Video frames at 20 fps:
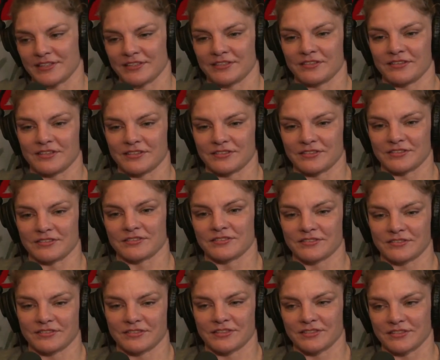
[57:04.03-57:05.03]
And this
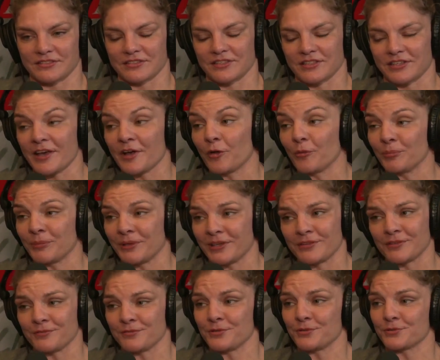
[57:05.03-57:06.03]
is going to help me in
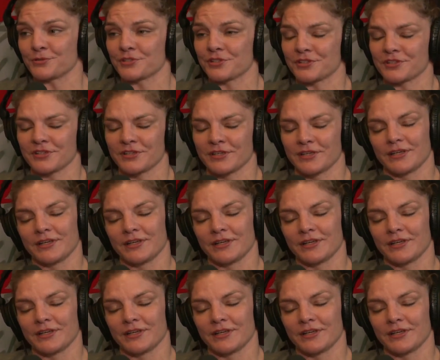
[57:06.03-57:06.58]
the future.